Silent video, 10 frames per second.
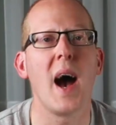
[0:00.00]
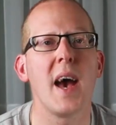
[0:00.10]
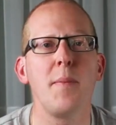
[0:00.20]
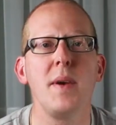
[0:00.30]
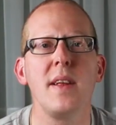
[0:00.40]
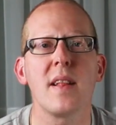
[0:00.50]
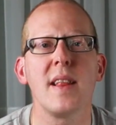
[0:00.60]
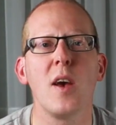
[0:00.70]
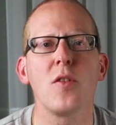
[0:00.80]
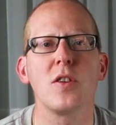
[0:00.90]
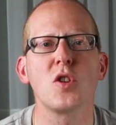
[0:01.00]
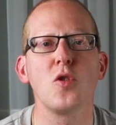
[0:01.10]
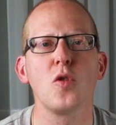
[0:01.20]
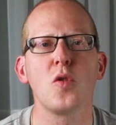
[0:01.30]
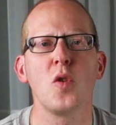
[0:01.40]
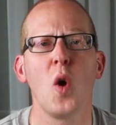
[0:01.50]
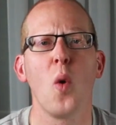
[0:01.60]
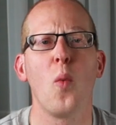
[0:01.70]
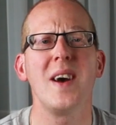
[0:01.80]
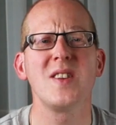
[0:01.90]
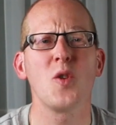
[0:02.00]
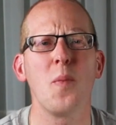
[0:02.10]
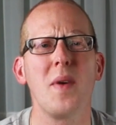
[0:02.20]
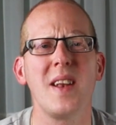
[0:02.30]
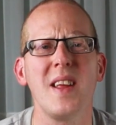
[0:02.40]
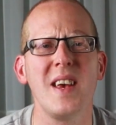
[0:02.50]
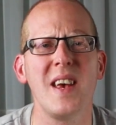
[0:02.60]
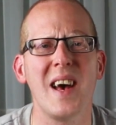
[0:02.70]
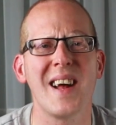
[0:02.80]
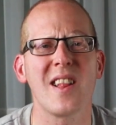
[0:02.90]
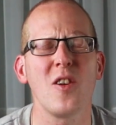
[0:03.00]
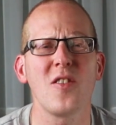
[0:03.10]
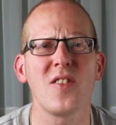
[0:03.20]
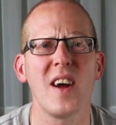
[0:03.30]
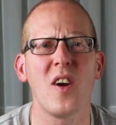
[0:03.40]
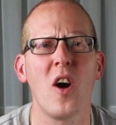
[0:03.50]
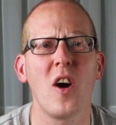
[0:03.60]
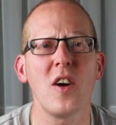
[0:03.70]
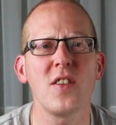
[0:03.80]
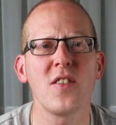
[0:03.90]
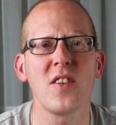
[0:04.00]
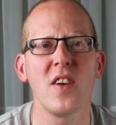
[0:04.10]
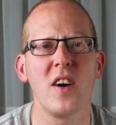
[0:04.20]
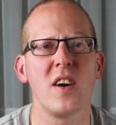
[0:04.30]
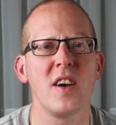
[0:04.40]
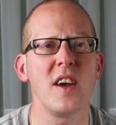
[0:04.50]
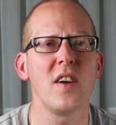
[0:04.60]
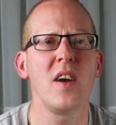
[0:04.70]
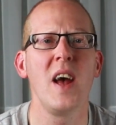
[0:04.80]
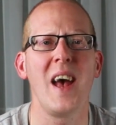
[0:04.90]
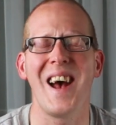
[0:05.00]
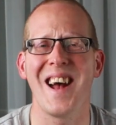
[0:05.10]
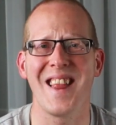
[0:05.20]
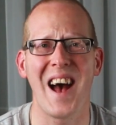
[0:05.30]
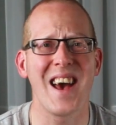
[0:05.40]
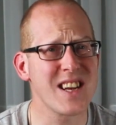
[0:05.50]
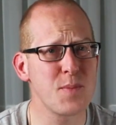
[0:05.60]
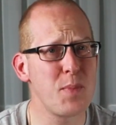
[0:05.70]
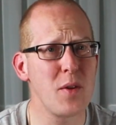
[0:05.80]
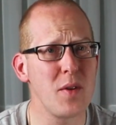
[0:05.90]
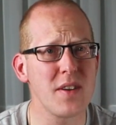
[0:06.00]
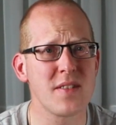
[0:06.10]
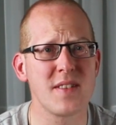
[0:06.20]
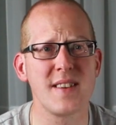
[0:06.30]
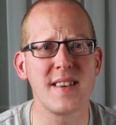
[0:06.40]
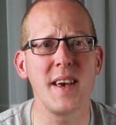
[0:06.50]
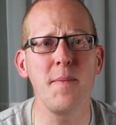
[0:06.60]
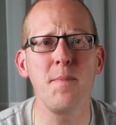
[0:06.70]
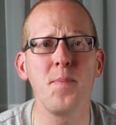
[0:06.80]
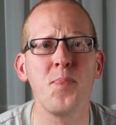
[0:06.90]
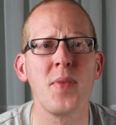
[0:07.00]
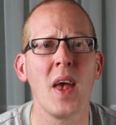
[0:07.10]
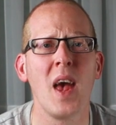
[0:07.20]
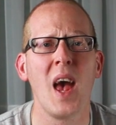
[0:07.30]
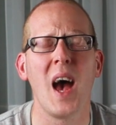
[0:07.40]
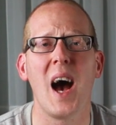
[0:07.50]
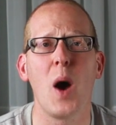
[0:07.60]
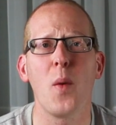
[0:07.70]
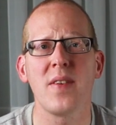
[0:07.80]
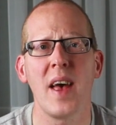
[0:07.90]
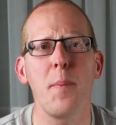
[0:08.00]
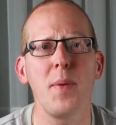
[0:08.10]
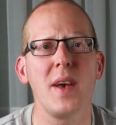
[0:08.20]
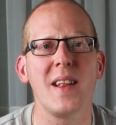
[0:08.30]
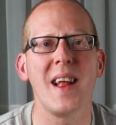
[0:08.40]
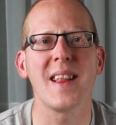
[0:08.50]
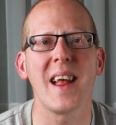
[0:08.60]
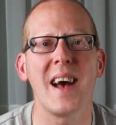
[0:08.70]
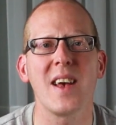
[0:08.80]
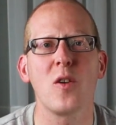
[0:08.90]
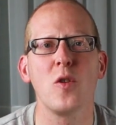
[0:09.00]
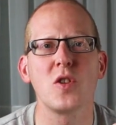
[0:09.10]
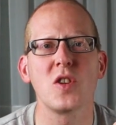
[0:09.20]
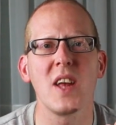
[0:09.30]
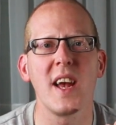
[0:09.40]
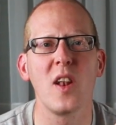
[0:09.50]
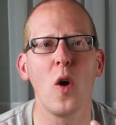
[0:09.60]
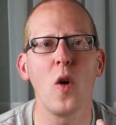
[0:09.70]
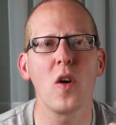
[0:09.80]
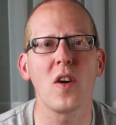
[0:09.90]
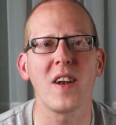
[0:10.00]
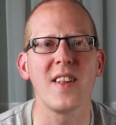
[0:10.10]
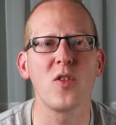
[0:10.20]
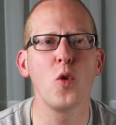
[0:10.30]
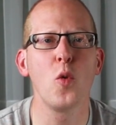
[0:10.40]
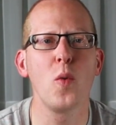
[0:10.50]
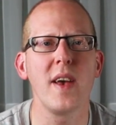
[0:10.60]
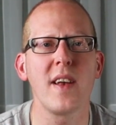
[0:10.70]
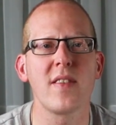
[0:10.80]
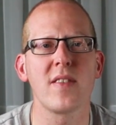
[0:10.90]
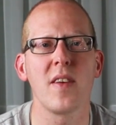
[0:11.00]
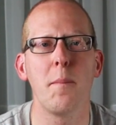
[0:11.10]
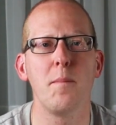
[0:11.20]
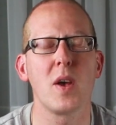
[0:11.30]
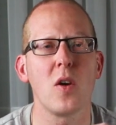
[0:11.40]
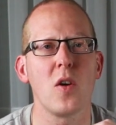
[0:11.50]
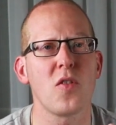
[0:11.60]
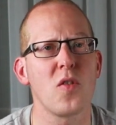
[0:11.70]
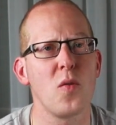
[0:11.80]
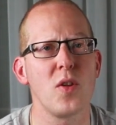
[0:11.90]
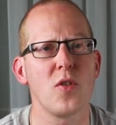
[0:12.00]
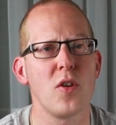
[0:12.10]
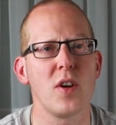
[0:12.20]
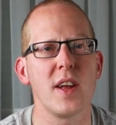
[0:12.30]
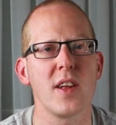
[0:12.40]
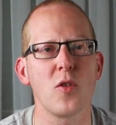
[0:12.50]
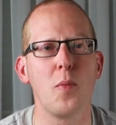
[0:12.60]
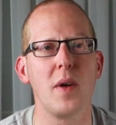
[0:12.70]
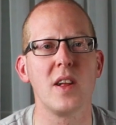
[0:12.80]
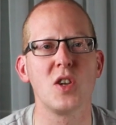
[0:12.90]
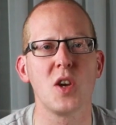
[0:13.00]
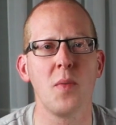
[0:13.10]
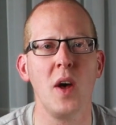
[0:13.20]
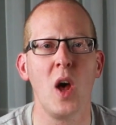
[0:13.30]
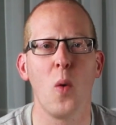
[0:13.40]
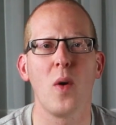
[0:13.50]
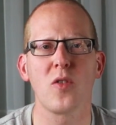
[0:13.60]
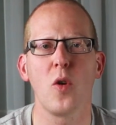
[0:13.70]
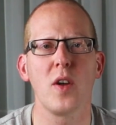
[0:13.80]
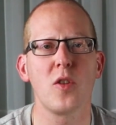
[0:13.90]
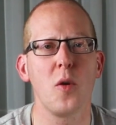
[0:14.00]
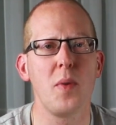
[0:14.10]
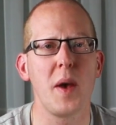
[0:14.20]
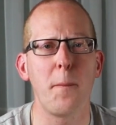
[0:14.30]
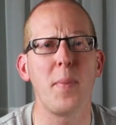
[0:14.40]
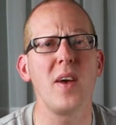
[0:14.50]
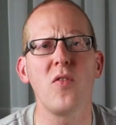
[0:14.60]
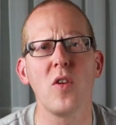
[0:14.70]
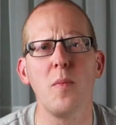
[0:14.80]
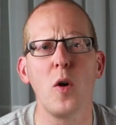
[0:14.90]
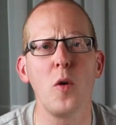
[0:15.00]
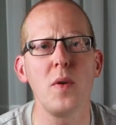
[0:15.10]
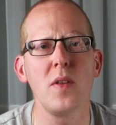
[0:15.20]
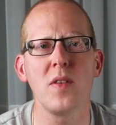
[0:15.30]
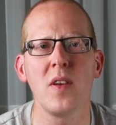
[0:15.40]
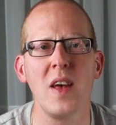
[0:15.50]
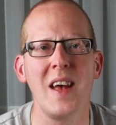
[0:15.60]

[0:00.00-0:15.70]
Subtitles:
I immediately understood why so many had lost their hearts here, and I experienced the same. I was happy that I could stay longer than 2 weeks because returning to Belgium was going to be a painful moment.